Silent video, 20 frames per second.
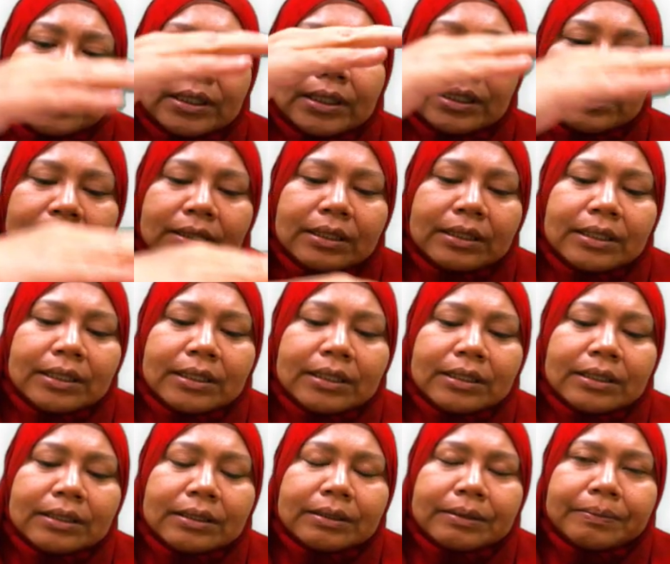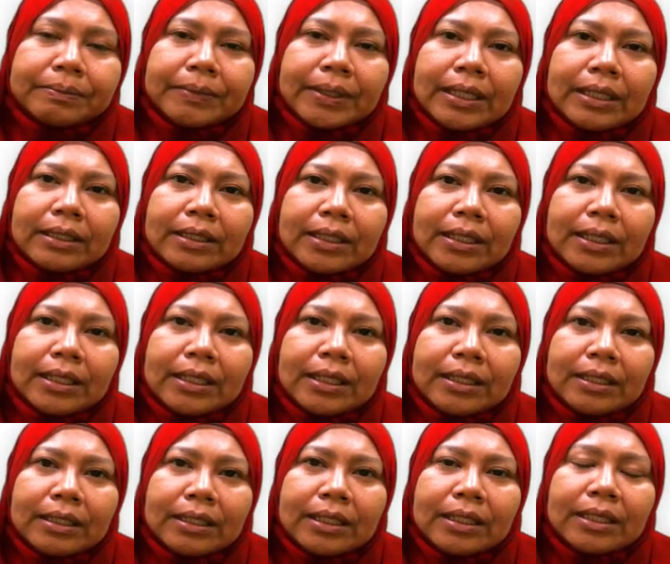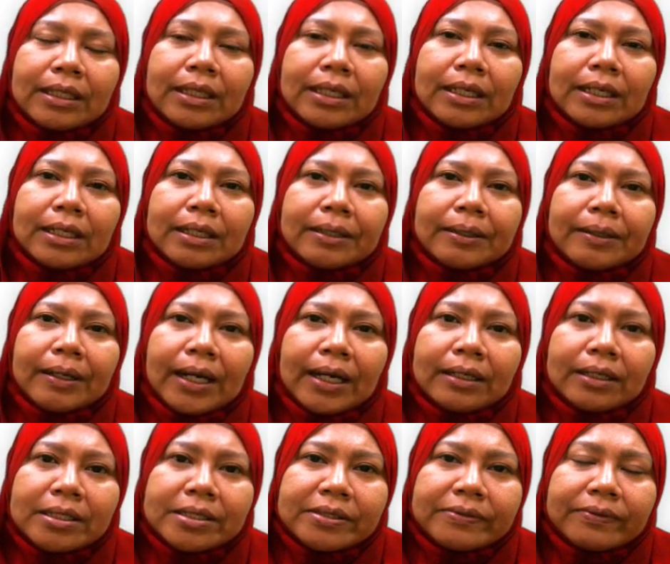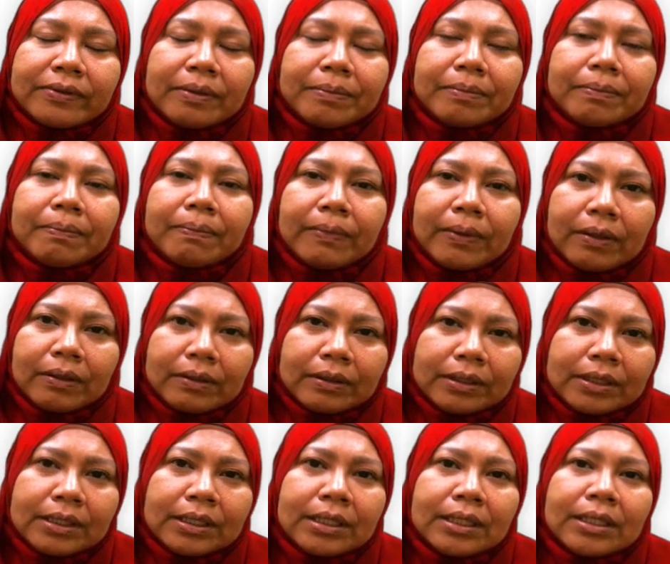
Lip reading: La in the ionized form block.